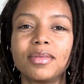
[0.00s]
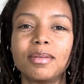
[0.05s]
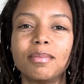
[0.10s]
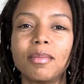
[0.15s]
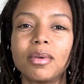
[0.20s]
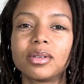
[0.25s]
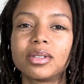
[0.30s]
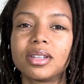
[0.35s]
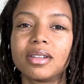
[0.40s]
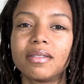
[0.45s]

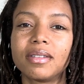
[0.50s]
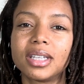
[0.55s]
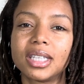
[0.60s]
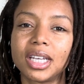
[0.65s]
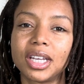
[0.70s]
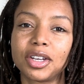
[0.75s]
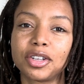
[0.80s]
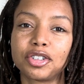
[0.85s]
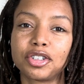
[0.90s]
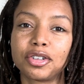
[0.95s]
Most of this
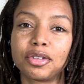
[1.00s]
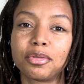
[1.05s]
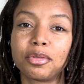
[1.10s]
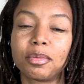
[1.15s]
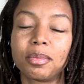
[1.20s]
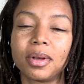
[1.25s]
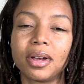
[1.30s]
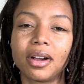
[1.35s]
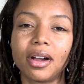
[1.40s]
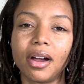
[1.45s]
energy will
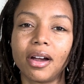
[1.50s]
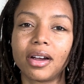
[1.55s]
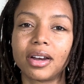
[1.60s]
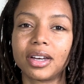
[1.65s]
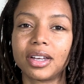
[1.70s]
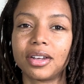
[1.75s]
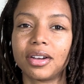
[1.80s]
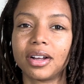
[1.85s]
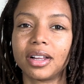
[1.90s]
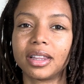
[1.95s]
be occurring
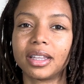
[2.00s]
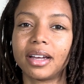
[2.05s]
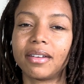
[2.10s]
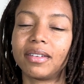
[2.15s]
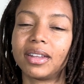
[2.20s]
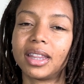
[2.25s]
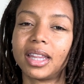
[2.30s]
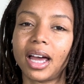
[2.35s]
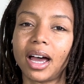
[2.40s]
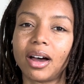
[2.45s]
in your
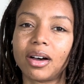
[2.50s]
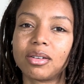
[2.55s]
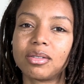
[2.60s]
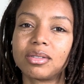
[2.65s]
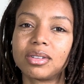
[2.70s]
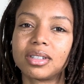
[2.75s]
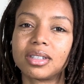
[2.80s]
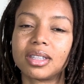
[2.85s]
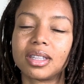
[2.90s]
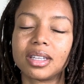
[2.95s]
11th
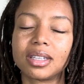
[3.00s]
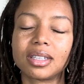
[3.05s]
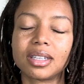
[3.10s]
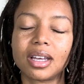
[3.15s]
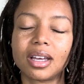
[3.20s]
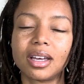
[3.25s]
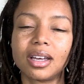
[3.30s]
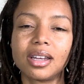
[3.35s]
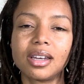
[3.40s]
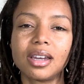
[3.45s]
house, the
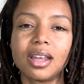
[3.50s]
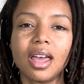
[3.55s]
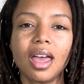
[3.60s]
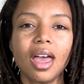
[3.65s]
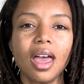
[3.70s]
sun,